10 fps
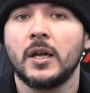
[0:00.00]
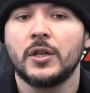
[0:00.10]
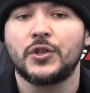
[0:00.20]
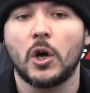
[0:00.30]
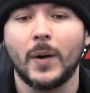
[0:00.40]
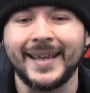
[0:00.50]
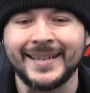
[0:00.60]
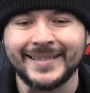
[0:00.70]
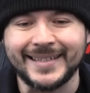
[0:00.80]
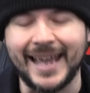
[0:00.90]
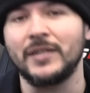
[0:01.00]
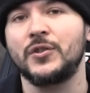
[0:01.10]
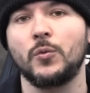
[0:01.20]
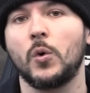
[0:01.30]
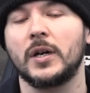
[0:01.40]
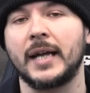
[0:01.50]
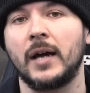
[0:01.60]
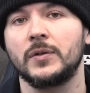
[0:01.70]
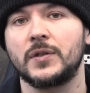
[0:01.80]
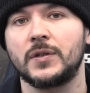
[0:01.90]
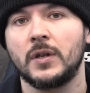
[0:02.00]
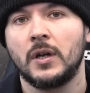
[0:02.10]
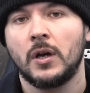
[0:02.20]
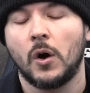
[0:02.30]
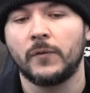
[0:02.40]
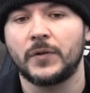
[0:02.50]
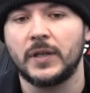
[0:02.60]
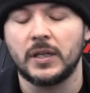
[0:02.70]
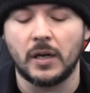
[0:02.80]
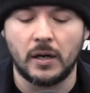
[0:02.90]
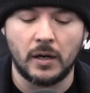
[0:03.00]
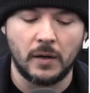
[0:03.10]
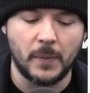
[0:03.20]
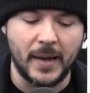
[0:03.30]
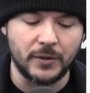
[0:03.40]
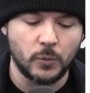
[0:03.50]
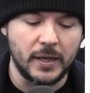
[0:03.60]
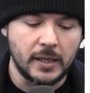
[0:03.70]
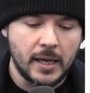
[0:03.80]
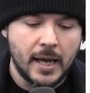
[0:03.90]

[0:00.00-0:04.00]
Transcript: So intense workouts over the uh, uh, the past week.